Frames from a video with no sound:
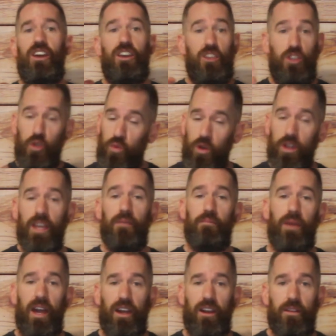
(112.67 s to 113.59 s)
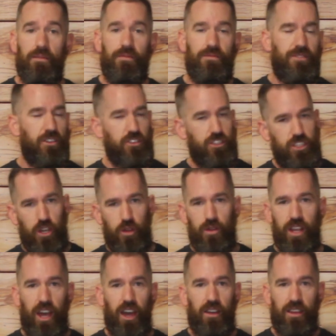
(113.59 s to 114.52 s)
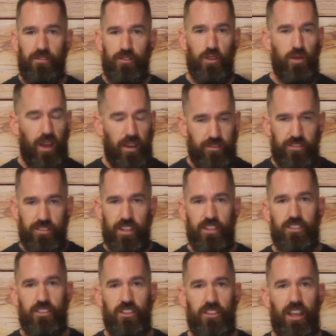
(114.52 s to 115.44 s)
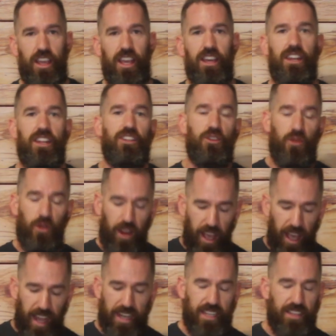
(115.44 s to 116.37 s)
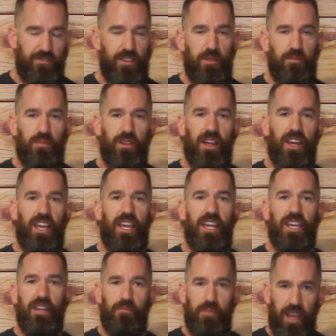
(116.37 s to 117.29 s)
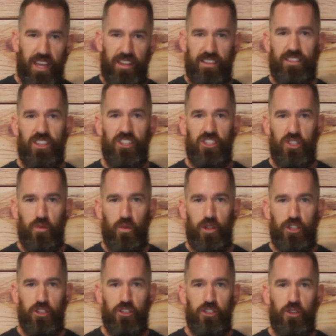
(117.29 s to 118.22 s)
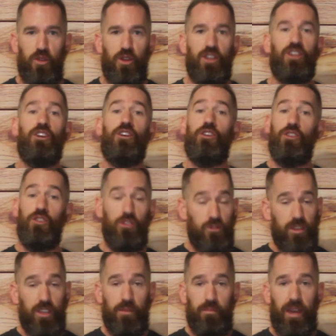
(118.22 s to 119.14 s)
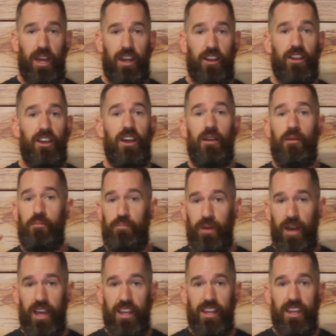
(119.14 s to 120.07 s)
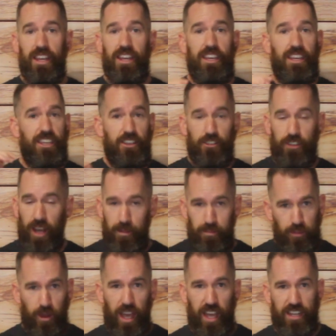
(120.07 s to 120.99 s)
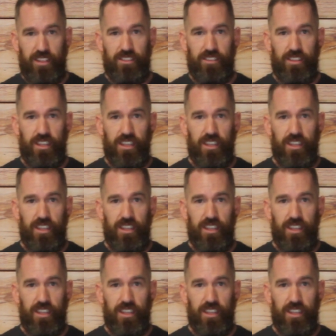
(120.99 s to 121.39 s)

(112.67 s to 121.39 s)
You will get better, there's no doubt. If you have sticks in your hand and you are actively playing and paying attention to what you're doing, you'll get better. But you're not practicing.